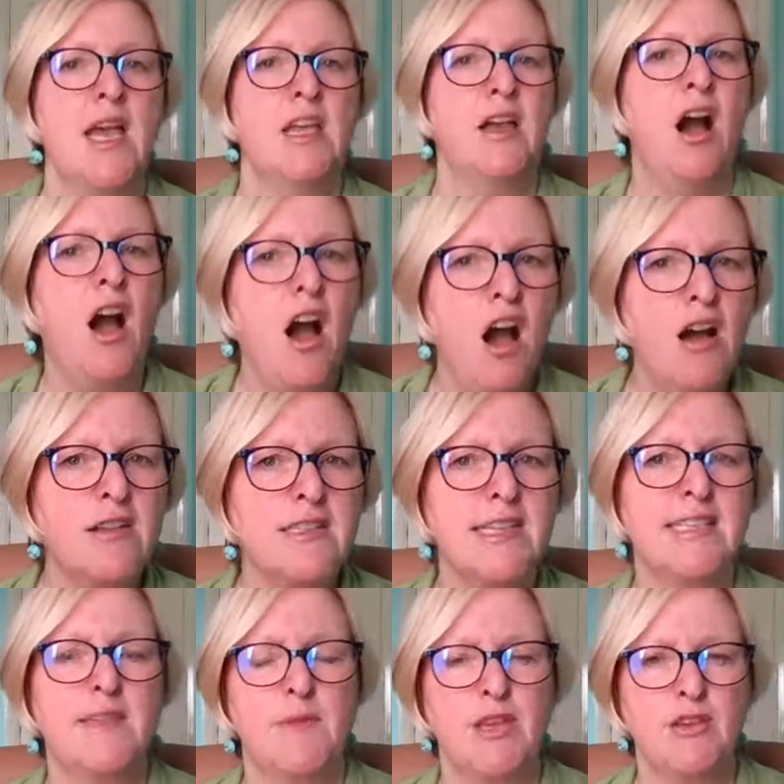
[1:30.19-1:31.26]
Your heart,
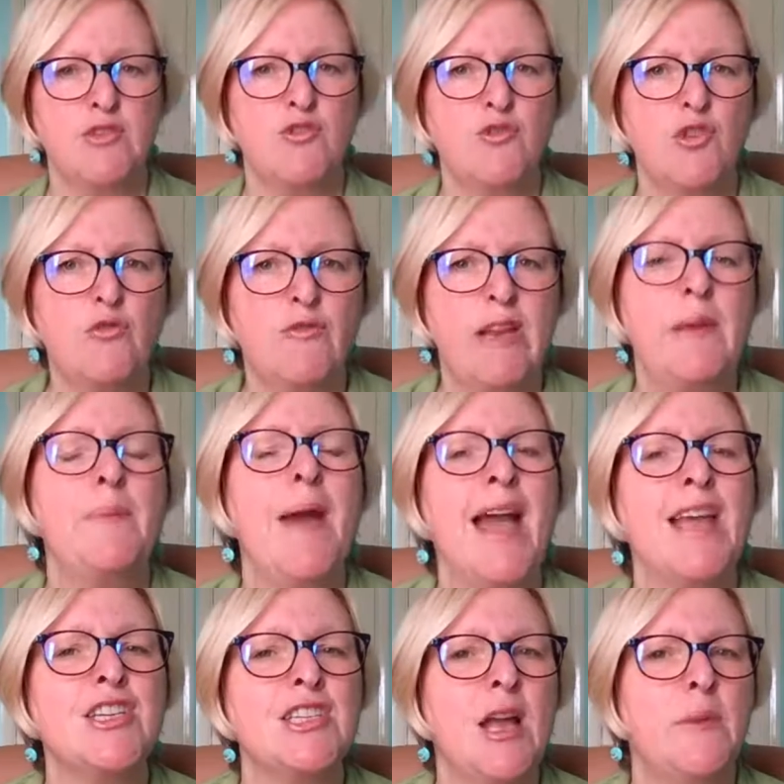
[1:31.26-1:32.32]
it's something you're really
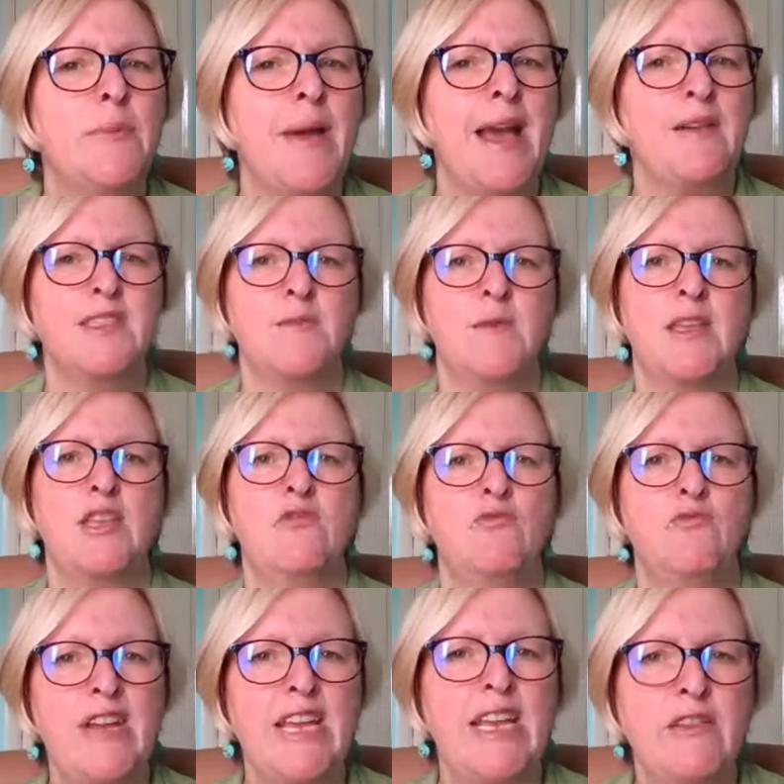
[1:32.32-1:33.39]
passionate about, something you
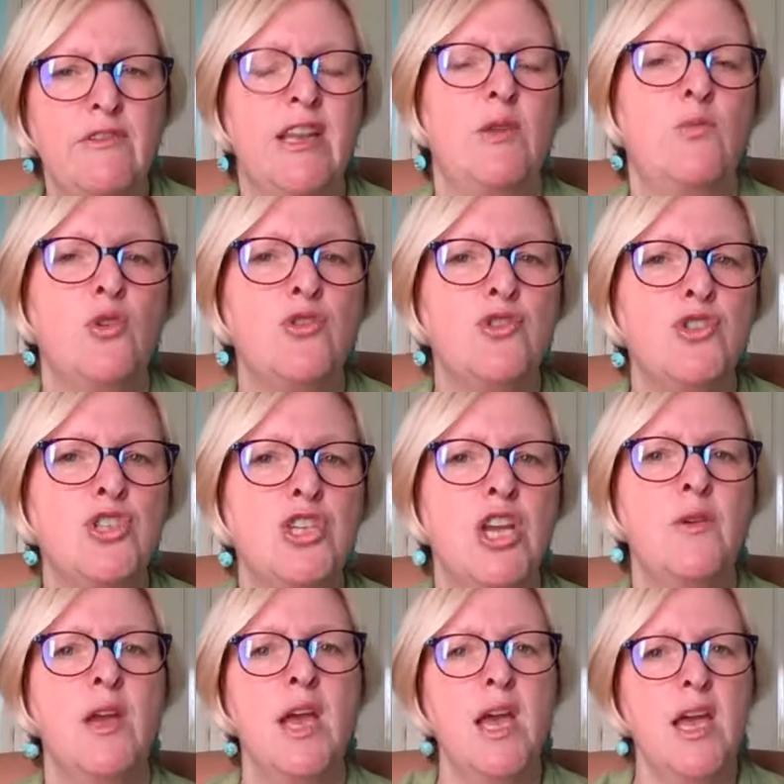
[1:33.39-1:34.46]
really, really want to do.